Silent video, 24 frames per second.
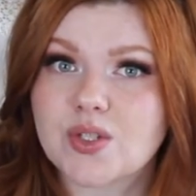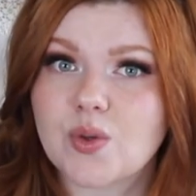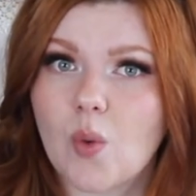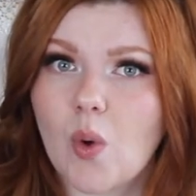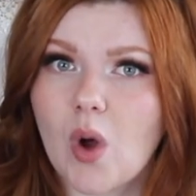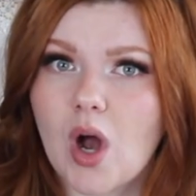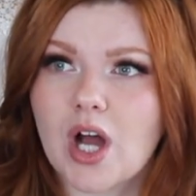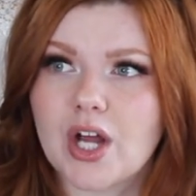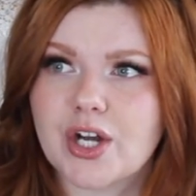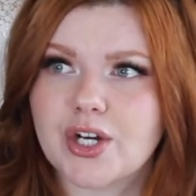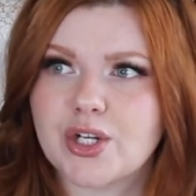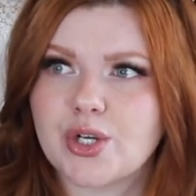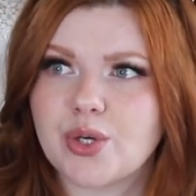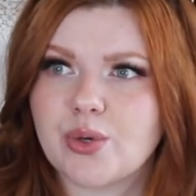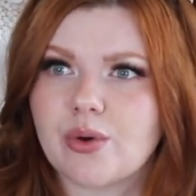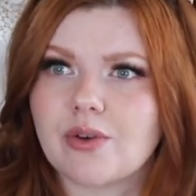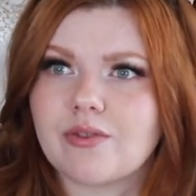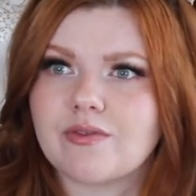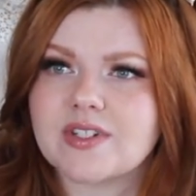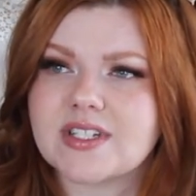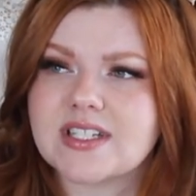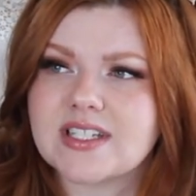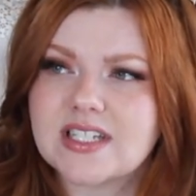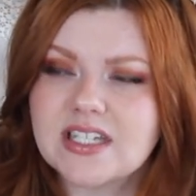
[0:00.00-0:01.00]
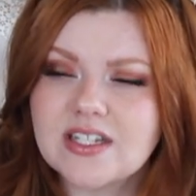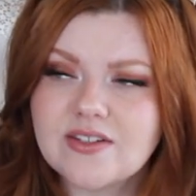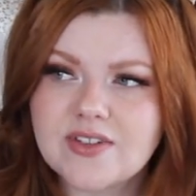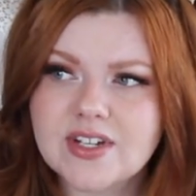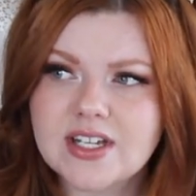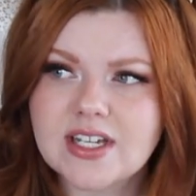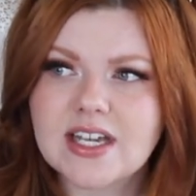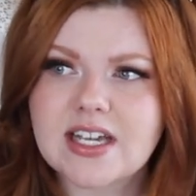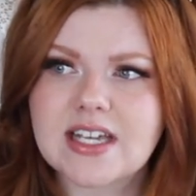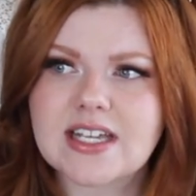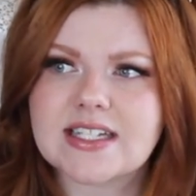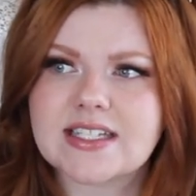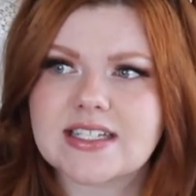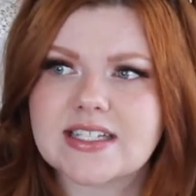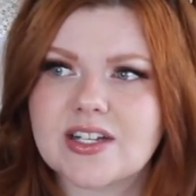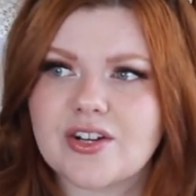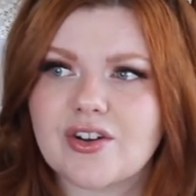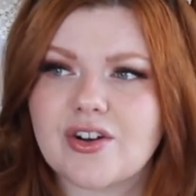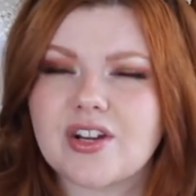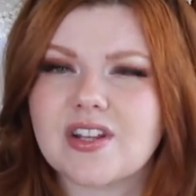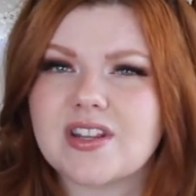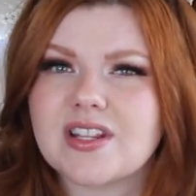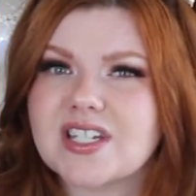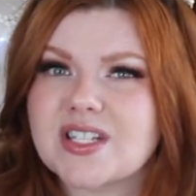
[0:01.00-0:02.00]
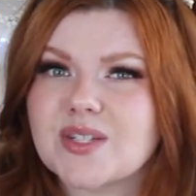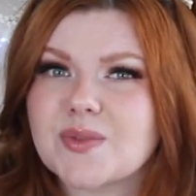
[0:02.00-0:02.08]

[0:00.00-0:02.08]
squad who were receiving it, considering